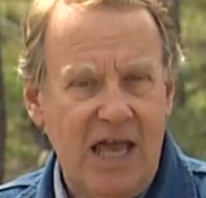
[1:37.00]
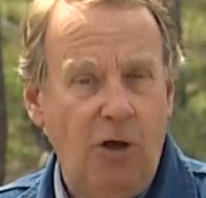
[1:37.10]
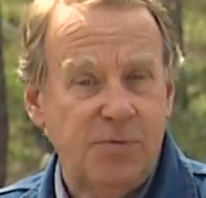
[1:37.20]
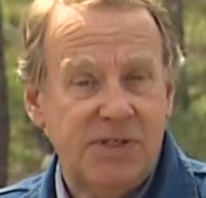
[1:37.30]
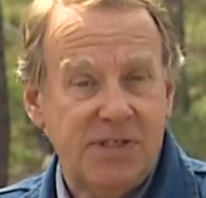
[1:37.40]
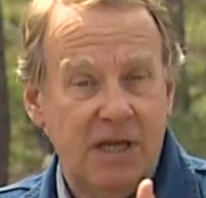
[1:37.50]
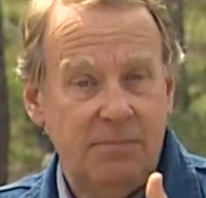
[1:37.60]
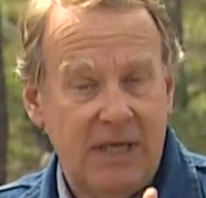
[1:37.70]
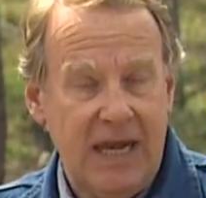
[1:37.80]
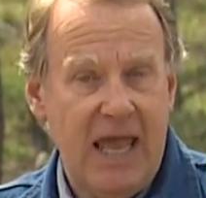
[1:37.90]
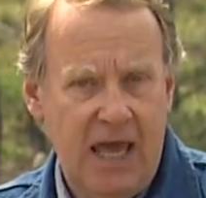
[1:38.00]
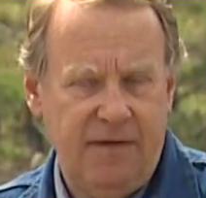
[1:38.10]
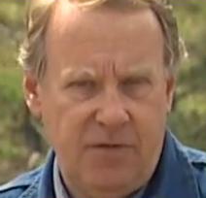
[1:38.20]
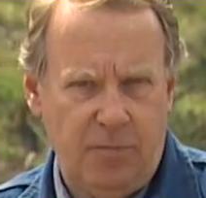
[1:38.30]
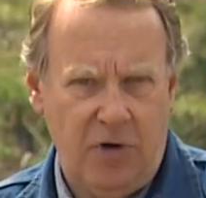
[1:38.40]
helps them get ahead
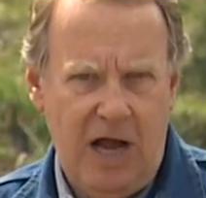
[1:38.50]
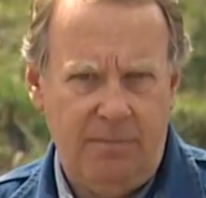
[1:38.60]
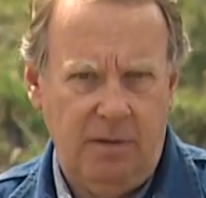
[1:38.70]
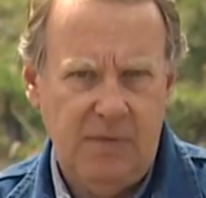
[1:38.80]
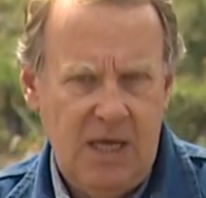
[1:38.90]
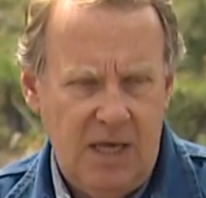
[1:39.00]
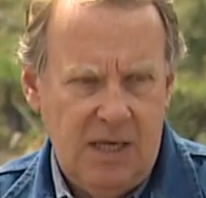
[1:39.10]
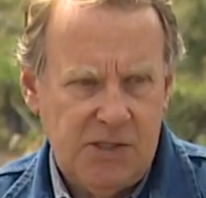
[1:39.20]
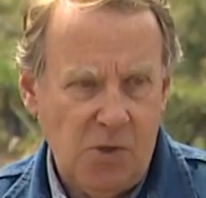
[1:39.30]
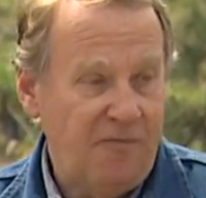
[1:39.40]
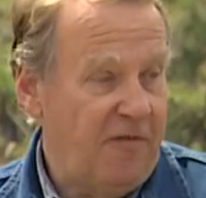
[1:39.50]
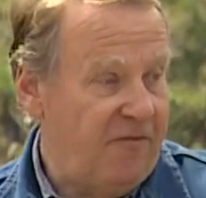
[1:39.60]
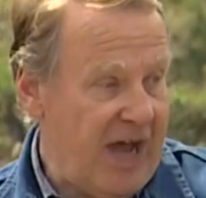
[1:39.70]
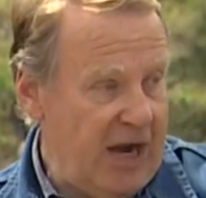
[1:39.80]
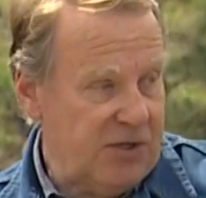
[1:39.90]
of the problem. So if a
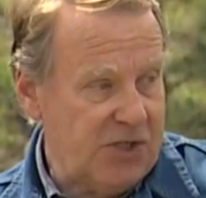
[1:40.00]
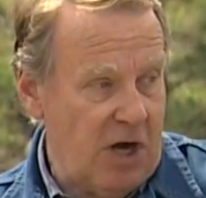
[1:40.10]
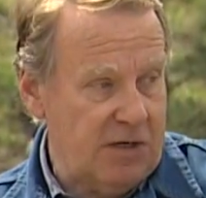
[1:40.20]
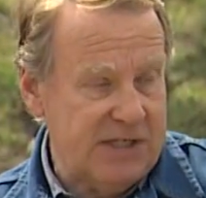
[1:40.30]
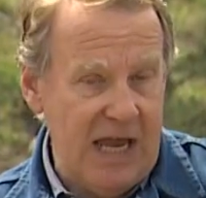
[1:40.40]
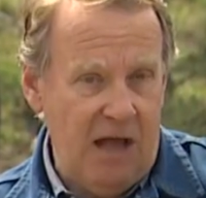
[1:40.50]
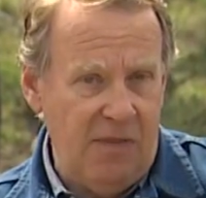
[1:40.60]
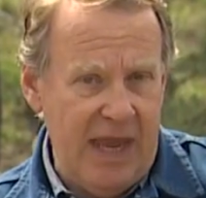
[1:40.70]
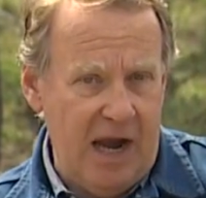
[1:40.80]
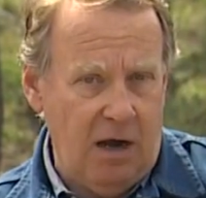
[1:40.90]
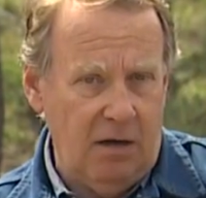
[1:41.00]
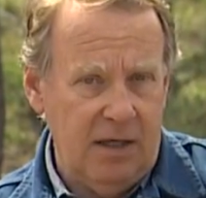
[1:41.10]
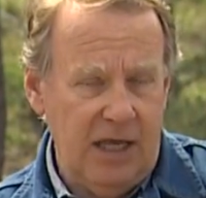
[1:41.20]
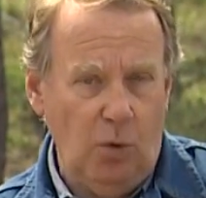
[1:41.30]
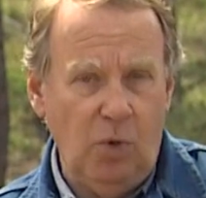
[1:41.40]
fire starts down there,
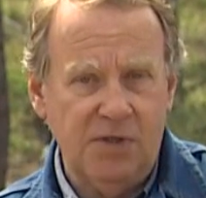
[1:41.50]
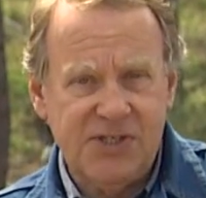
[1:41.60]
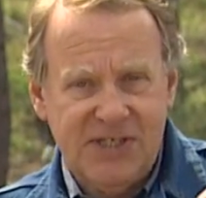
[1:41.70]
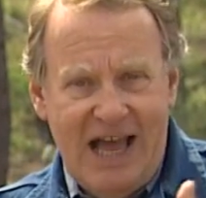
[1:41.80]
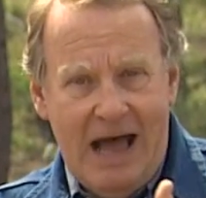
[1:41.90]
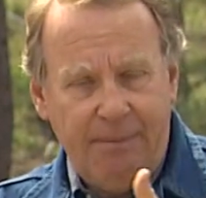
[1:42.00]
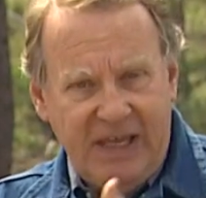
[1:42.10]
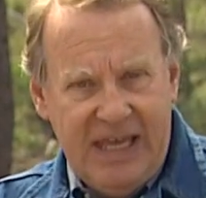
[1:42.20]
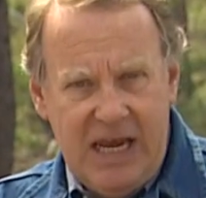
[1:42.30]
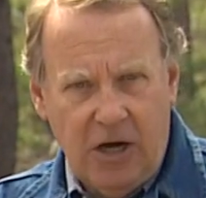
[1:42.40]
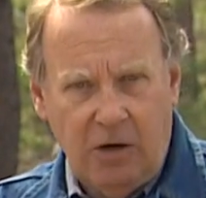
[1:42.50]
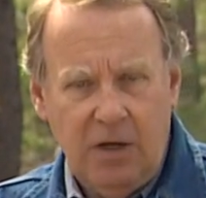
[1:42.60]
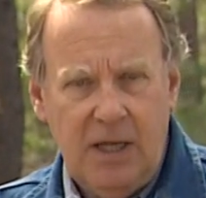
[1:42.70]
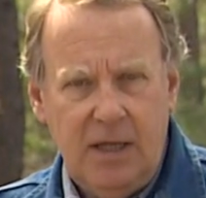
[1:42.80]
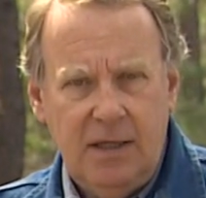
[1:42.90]
it will stop here
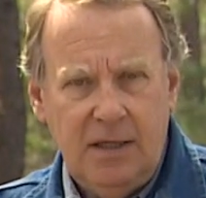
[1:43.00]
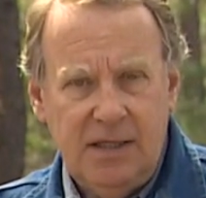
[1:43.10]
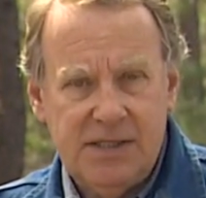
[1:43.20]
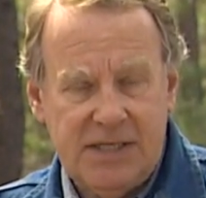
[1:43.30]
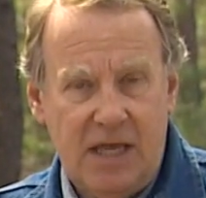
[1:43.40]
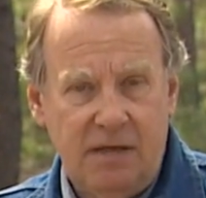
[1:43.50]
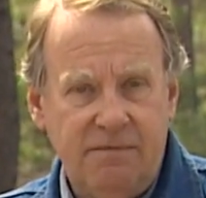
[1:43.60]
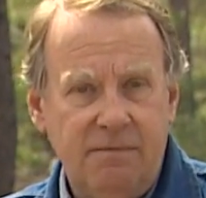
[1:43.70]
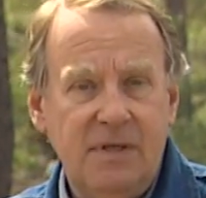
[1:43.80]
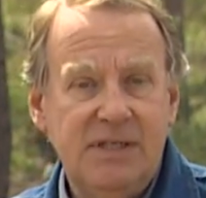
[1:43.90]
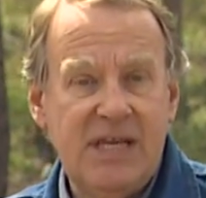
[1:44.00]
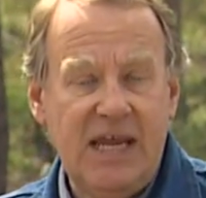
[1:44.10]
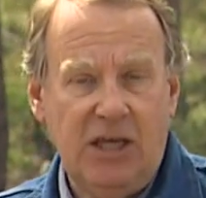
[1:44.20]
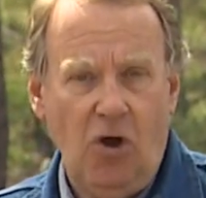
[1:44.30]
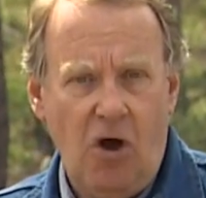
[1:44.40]
instead of
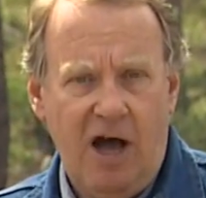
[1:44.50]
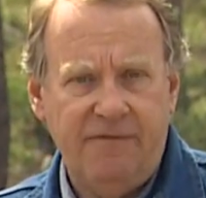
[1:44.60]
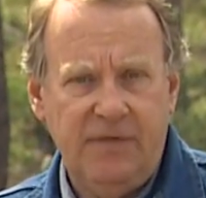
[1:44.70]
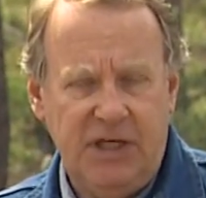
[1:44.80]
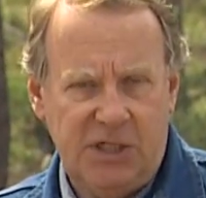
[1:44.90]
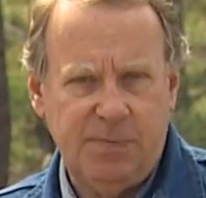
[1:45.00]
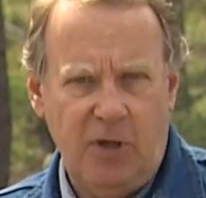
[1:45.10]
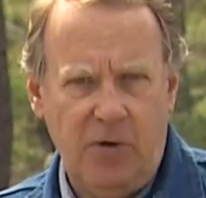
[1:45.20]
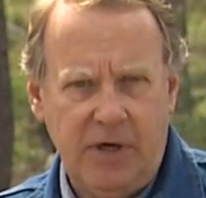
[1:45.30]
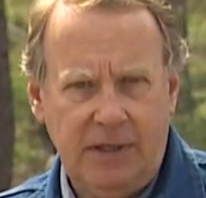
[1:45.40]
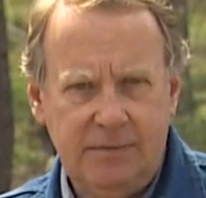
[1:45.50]
taking off and exploding.